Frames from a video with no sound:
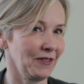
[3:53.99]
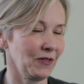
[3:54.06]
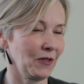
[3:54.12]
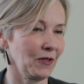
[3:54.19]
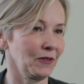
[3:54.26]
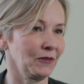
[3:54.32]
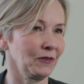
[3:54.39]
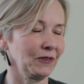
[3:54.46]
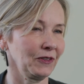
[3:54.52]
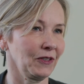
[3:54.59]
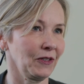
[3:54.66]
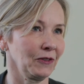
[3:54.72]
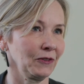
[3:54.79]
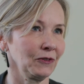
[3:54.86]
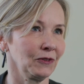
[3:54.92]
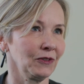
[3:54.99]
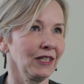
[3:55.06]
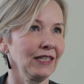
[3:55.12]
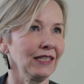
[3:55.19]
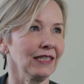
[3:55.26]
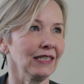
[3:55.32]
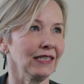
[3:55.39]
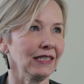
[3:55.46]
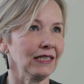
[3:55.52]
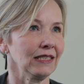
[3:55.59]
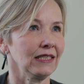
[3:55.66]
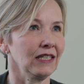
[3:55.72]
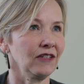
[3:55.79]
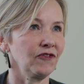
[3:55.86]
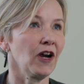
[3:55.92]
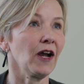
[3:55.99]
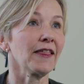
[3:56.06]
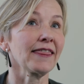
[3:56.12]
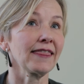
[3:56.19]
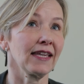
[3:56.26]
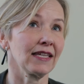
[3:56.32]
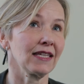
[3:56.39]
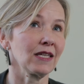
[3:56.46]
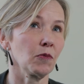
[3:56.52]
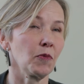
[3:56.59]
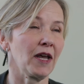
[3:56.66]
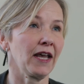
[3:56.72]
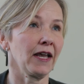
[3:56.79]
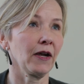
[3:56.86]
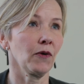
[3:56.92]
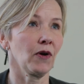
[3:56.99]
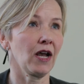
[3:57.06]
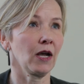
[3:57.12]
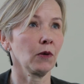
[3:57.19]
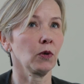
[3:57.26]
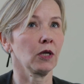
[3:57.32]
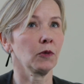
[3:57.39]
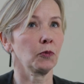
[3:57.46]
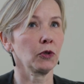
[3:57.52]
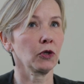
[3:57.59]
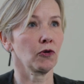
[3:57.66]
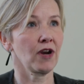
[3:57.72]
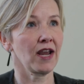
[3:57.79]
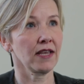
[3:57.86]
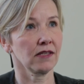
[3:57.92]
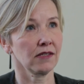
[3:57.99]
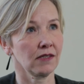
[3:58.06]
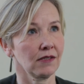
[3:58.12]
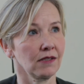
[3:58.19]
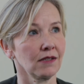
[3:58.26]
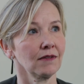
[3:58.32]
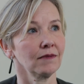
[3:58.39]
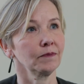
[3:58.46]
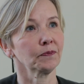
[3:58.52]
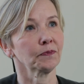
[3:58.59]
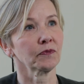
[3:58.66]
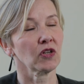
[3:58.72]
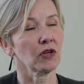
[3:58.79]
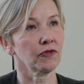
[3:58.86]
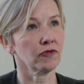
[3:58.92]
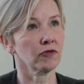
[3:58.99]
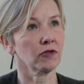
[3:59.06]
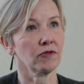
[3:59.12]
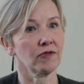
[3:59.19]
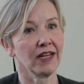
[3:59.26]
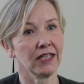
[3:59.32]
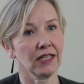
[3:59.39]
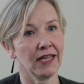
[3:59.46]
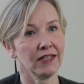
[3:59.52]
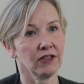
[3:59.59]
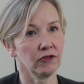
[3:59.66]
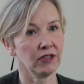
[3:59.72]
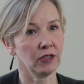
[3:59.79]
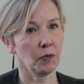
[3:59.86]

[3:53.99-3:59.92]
So if I think about how I progressed through the regulatory